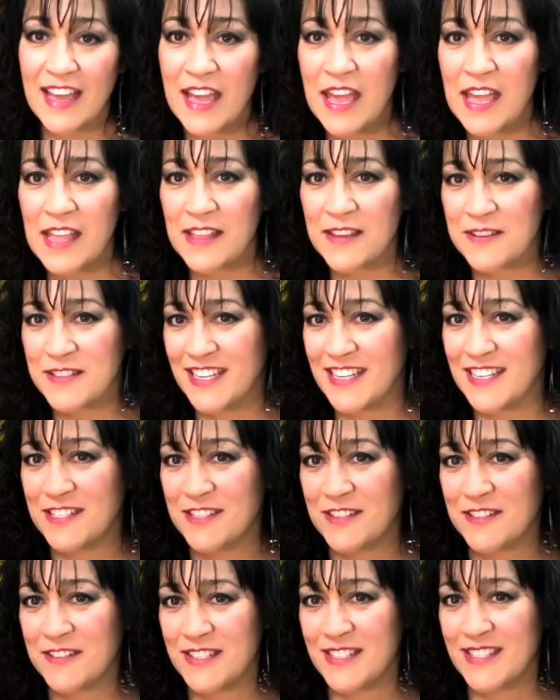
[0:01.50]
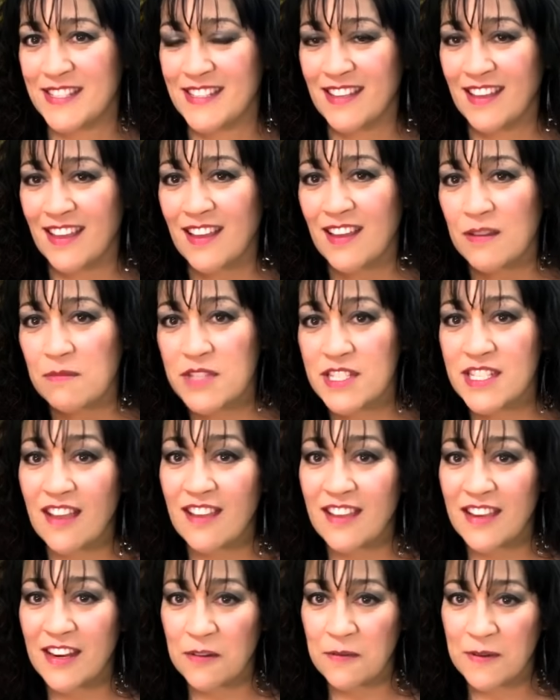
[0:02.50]
Hello teachers,
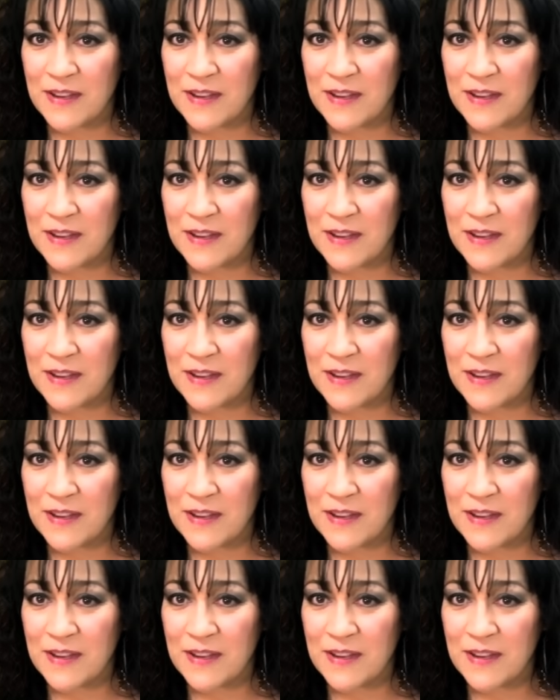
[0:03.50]
Michelle here